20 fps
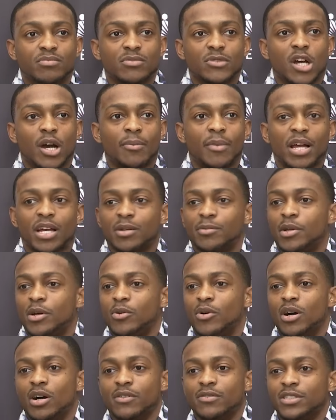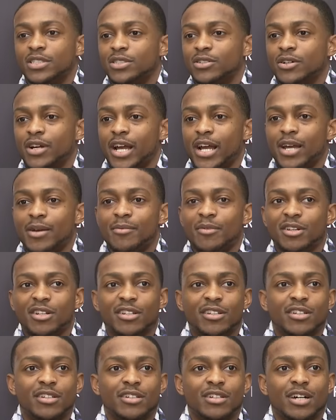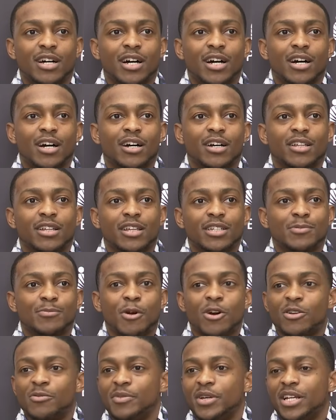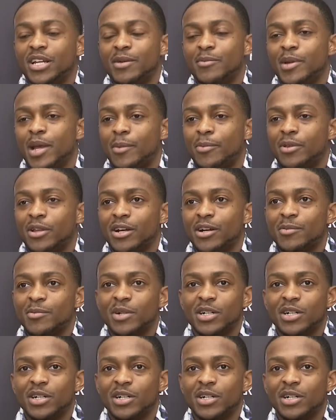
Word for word: you know, I'm not going to play well every single game, and uh, it's part of being an NBA player.